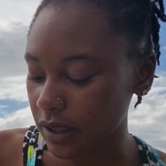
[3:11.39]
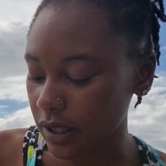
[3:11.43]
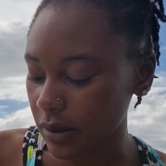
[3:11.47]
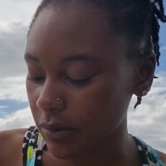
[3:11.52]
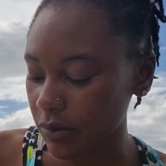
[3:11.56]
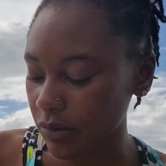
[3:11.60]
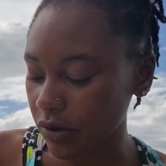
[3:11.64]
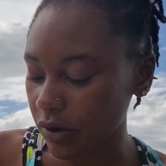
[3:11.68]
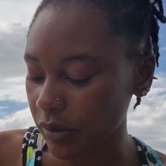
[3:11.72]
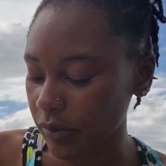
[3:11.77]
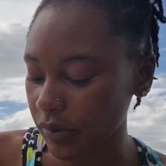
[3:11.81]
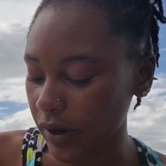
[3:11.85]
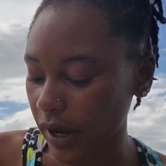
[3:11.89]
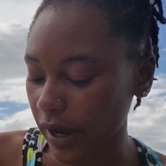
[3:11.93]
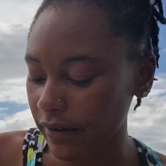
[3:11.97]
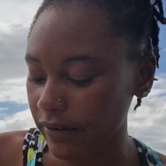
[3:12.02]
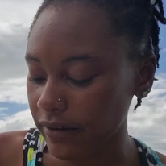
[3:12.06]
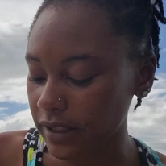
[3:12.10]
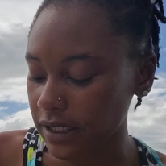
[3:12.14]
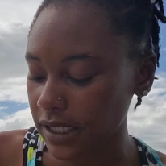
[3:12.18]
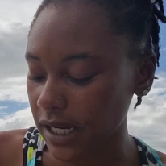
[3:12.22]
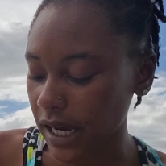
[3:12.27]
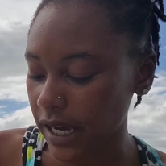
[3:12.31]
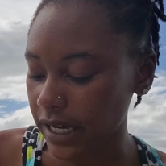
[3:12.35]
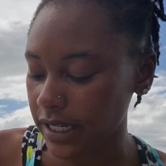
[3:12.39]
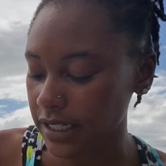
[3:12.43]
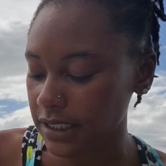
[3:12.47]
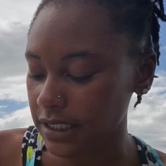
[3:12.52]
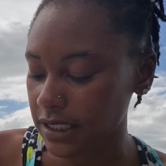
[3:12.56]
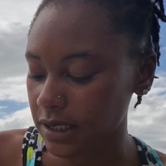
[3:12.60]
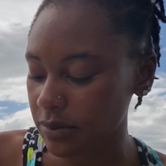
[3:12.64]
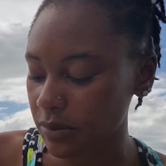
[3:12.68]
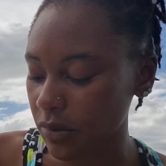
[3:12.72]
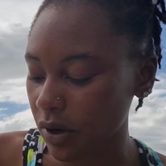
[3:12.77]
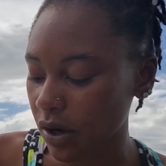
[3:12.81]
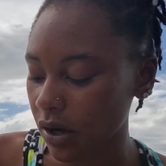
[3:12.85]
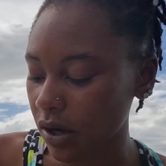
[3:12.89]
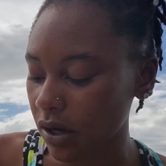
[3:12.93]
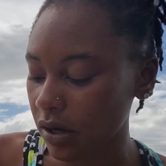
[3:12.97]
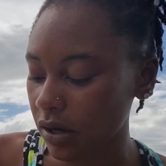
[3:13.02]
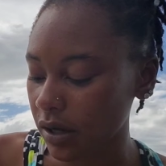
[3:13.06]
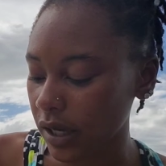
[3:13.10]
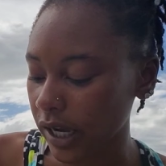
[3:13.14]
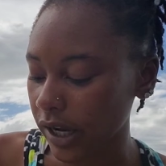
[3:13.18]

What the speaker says: a more privatized, small,